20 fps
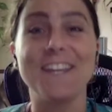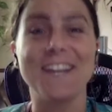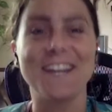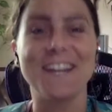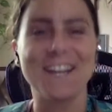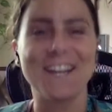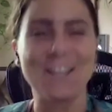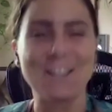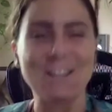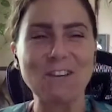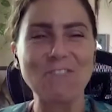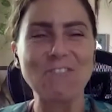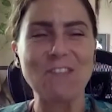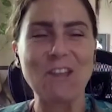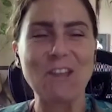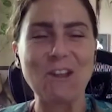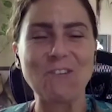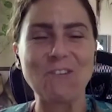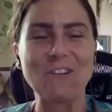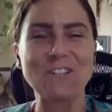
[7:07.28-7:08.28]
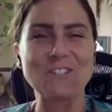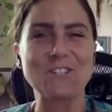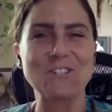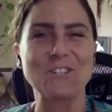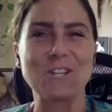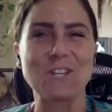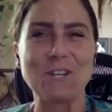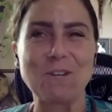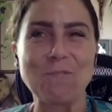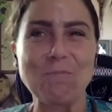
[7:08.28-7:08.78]
I love that
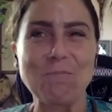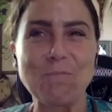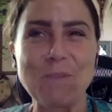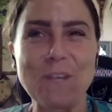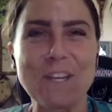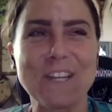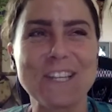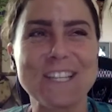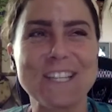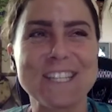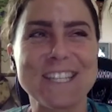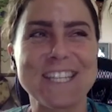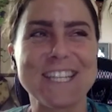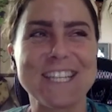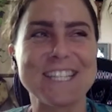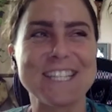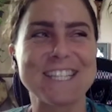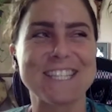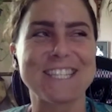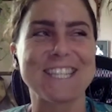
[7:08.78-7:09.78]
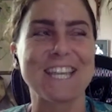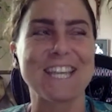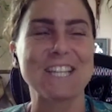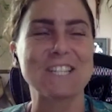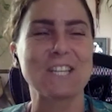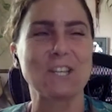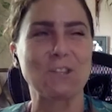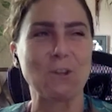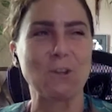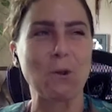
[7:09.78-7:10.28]
question, because that's
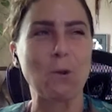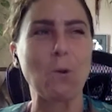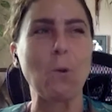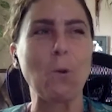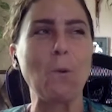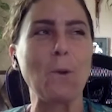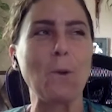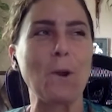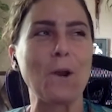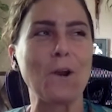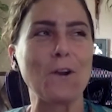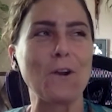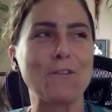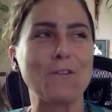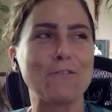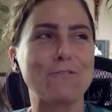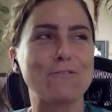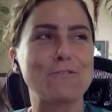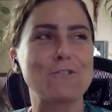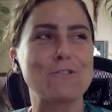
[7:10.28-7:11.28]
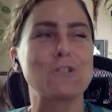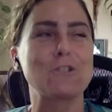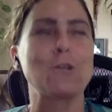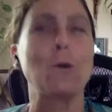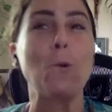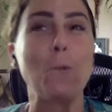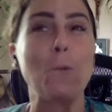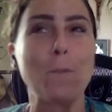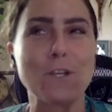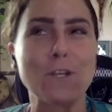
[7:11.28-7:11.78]
like the core of
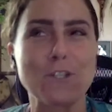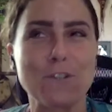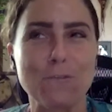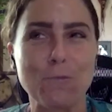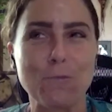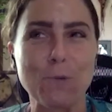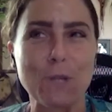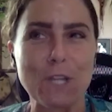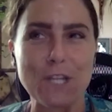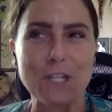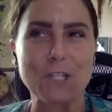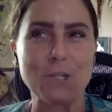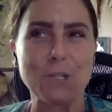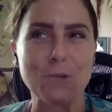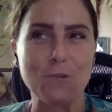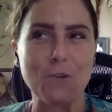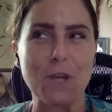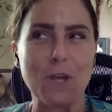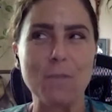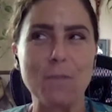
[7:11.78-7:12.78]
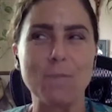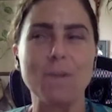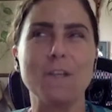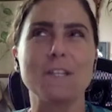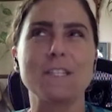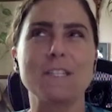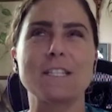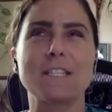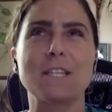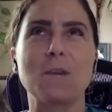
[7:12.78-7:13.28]
so much of what I do, right?
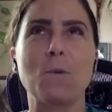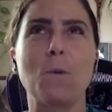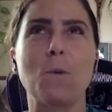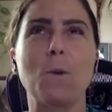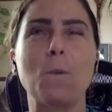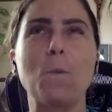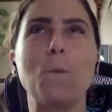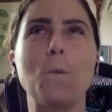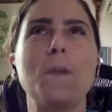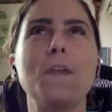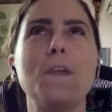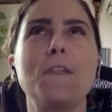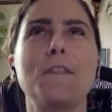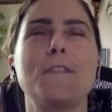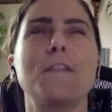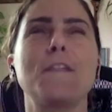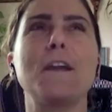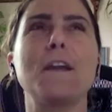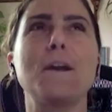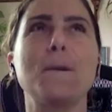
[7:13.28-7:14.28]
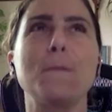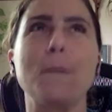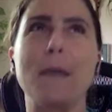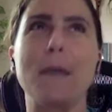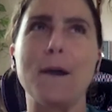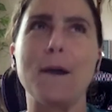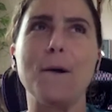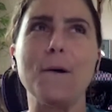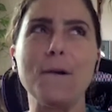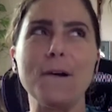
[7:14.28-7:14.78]
Because it's like when we think
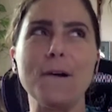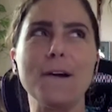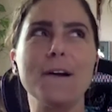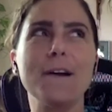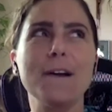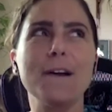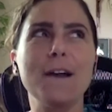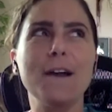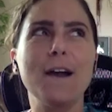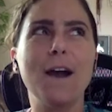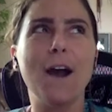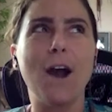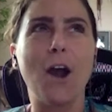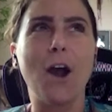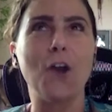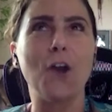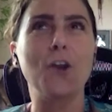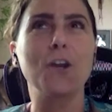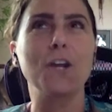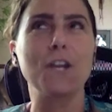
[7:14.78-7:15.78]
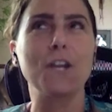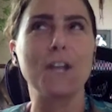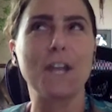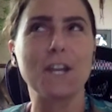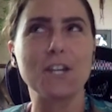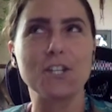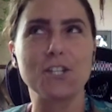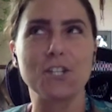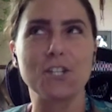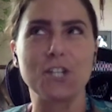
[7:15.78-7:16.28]
about our
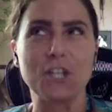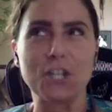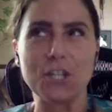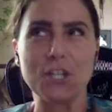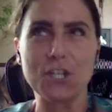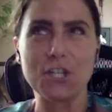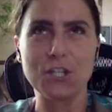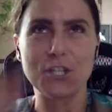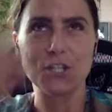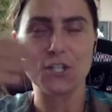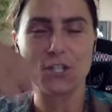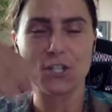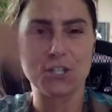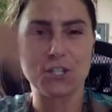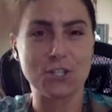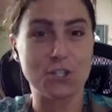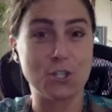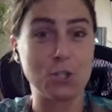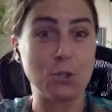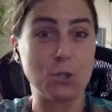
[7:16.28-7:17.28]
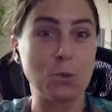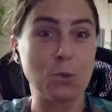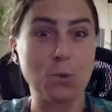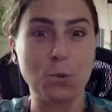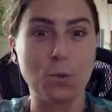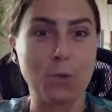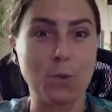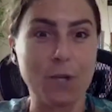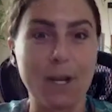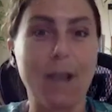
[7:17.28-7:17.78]
connection to
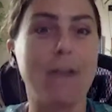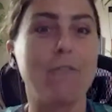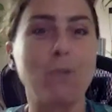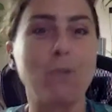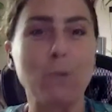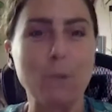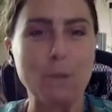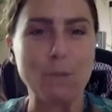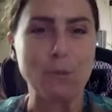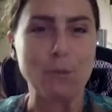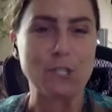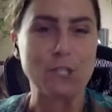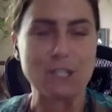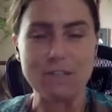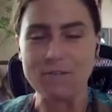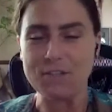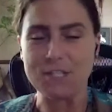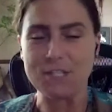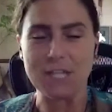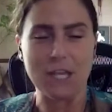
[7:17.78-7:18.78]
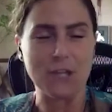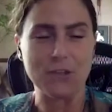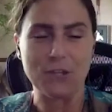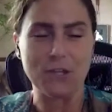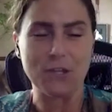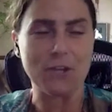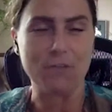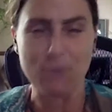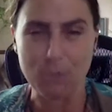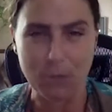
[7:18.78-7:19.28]
whatever we perceive is out
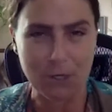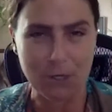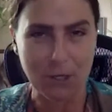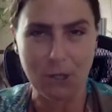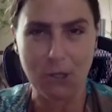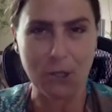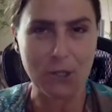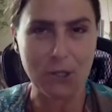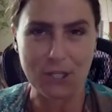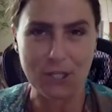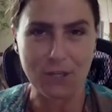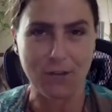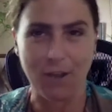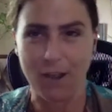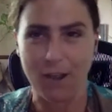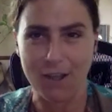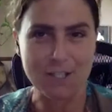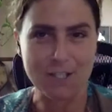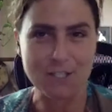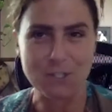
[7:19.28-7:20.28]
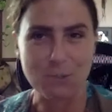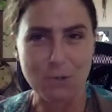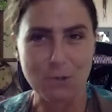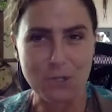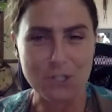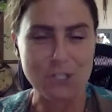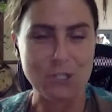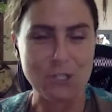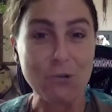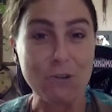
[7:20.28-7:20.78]
there, if you want to call it God,
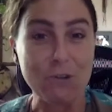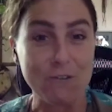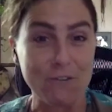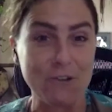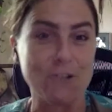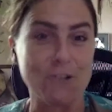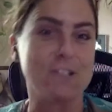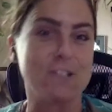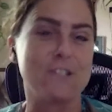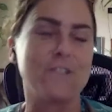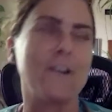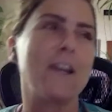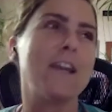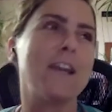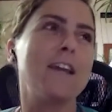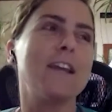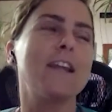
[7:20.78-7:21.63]
source, universe, right?